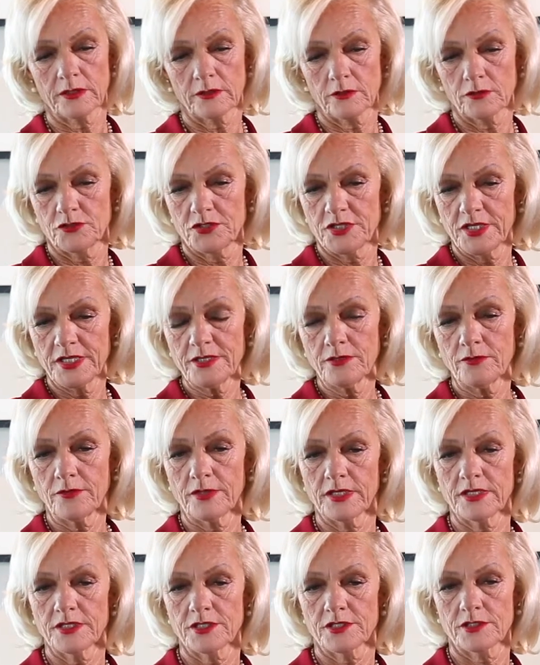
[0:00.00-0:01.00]
continue
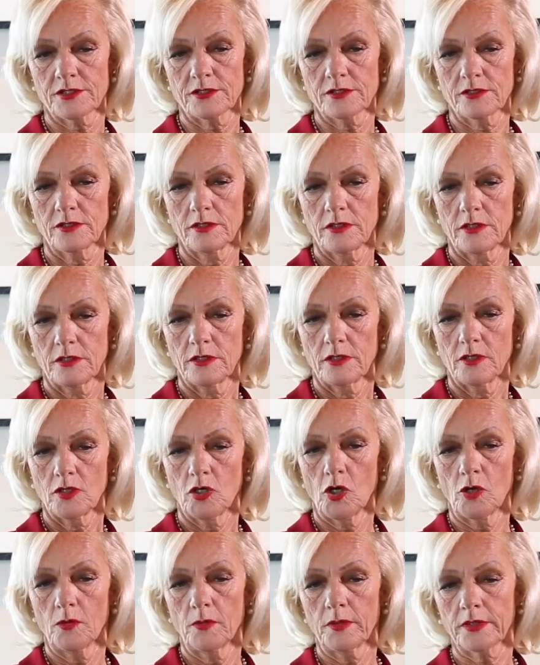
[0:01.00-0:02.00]
this,
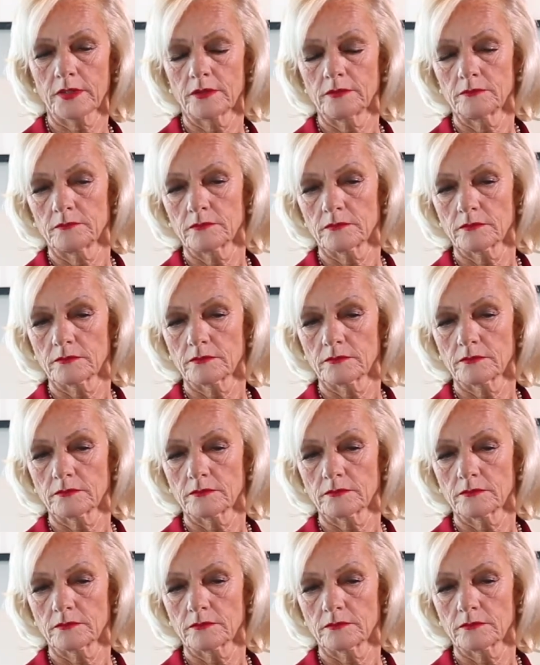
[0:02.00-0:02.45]
or we can